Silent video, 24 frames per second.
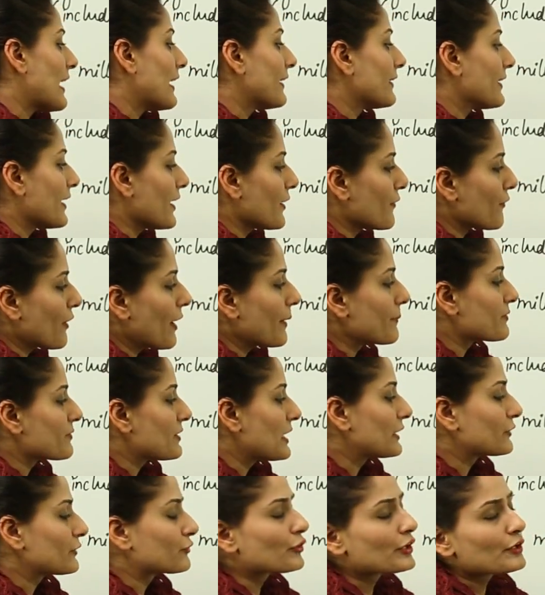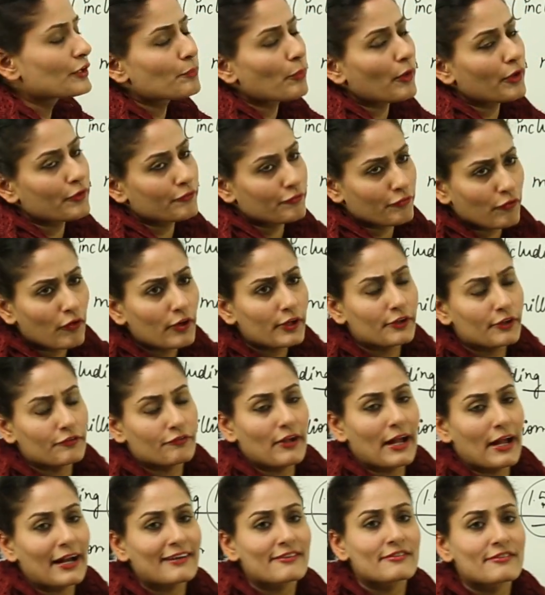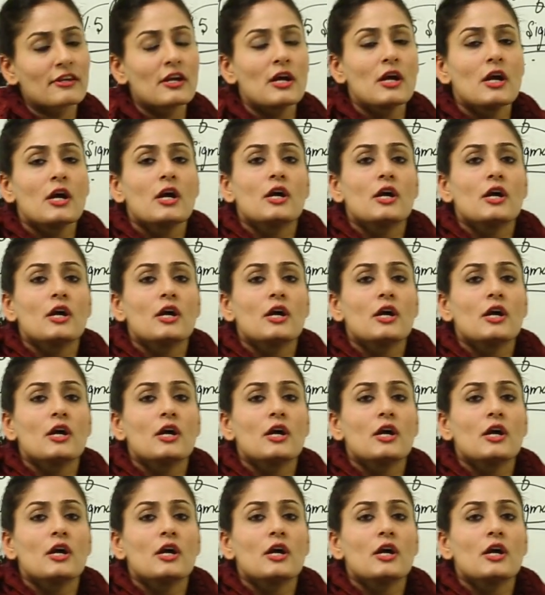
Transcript: and here I am saying 3.4 defects.